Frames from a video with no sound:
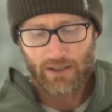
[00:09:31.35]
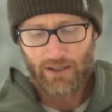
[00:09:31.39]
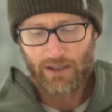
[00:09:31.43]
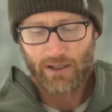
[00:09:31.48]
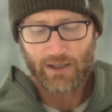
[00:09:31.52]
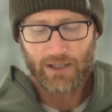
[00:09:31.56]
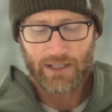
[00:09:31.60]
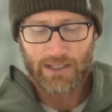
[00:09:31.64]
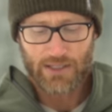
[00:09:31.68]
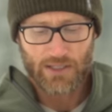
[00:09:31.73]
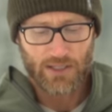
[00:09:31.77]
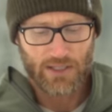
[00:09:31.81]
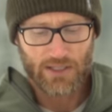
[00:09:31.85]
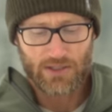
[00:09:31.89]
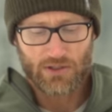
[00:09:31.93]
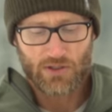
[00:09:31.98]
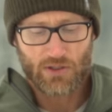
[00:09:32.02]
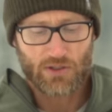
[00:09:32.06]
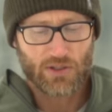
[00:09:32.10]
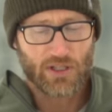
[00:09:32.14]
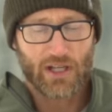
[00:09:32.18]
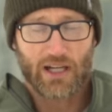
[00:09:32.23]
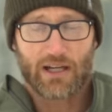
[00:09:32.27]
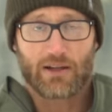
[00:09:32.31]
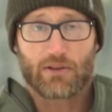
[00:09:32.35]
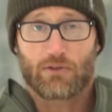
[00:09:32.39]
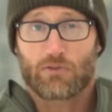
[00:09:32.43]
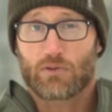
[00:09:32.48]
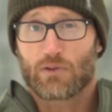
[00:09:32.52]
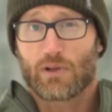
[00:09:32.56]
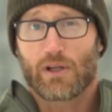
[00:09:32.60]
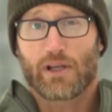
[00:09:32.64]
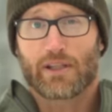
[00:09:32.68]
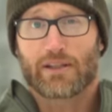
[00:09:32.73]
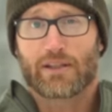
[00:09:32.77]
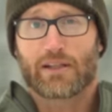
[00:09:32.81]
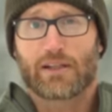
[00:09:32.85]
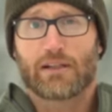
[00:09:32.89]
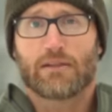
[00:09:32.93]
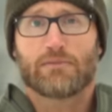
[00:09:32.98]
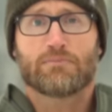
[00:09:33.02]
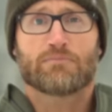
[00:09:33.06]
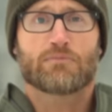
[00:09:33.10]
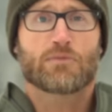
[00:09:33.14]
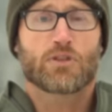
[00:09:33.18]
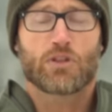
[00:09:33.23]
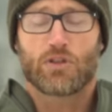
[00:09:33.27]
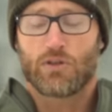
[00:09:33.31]
honestly just kind of threw it on there
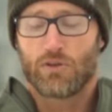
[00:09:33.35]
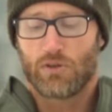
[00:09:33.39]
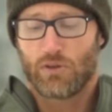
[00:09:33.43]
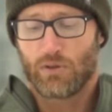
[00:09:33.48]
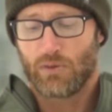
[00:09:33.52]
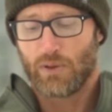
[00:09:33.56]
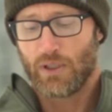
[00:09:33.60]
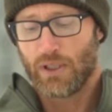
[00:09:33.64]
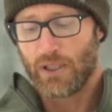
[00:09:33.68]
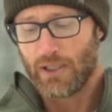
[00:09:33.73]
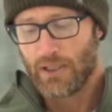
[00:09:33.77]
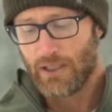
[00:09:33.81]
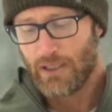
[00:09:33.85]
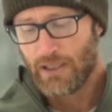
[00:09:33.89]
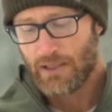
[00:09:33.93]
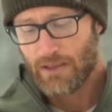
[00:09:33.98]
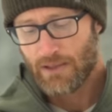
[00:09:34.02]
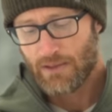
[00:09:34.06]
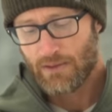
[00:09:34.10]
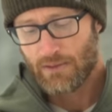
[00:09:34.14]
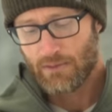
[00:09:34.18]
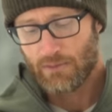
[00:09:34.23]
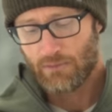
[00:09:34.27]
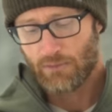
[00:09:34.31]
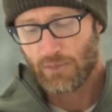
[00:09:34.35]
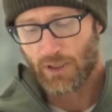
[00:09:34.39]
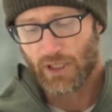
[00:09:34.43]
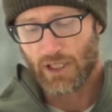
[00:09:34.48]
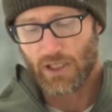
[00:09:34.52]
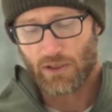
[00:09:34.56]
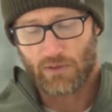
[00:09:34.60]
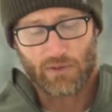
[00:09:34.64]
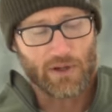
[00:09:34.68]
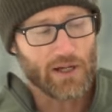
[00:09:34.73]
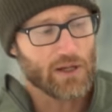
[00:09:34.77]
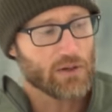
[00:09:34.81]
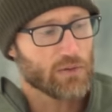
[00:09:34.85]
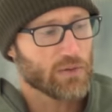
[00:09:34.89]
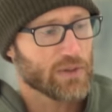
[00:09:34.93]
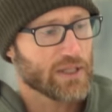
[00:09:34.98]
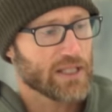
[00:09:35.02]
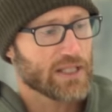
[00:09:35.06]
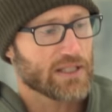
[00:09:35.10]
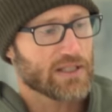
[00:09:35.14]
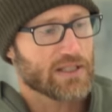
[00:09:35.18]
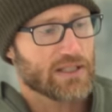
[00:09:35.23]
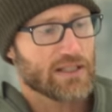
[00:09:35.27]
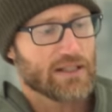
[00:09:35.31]
to play around with
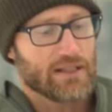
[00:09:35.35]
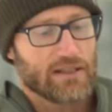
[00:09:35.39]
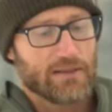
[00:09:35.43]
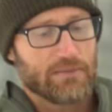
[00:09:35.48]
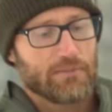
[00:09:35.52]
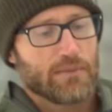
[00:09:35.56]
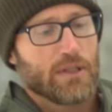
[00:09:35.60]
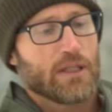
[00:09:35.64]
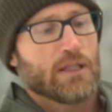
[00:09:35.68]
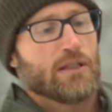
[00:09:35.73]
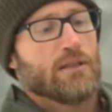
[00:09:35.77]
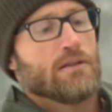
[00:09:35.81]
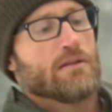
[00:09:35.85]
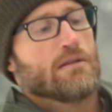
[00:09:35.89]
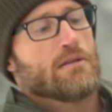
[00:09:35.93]
it some.